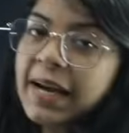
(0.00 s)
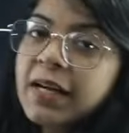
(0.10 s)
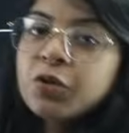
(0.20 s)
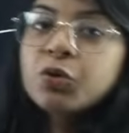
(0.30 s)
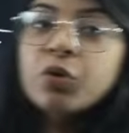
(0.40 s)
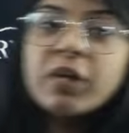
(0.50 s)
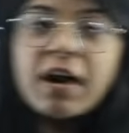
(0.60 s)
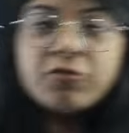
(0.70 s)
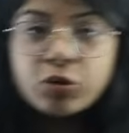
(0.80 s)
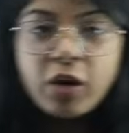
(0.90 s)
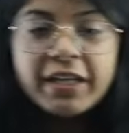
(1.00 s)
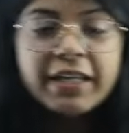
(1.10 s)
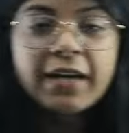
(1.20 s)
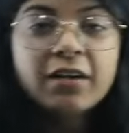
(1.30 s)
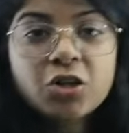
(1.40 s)
you don't have to hurry
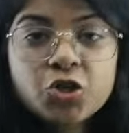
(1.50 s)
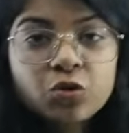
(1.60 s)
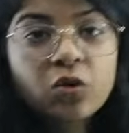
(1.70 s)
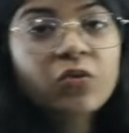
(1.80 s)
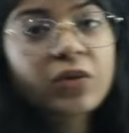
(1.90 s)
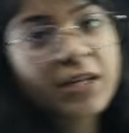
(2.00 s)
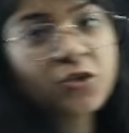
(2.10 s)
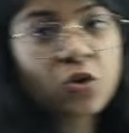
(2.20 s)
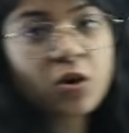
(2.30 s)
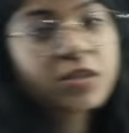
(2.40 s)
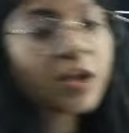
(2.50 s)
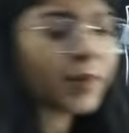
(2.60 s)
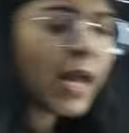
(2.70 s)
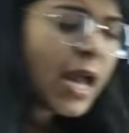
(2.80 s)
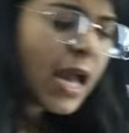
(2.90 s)
and rush to the next concept.
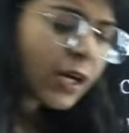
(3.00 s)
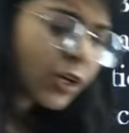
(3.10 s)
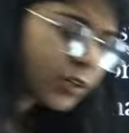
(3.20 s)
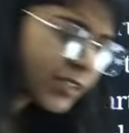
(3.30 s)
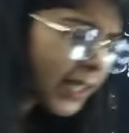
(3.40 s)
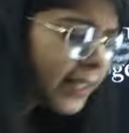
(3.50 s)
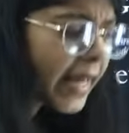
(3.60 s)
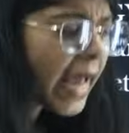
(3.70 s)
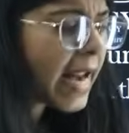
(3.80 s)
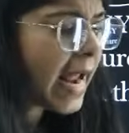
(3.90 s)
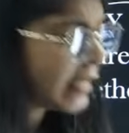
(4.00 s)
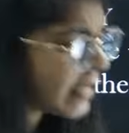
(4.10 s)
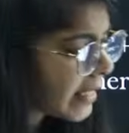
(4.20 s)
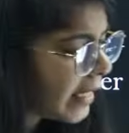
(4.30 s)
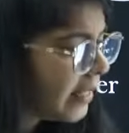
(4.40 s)
Sit there and study the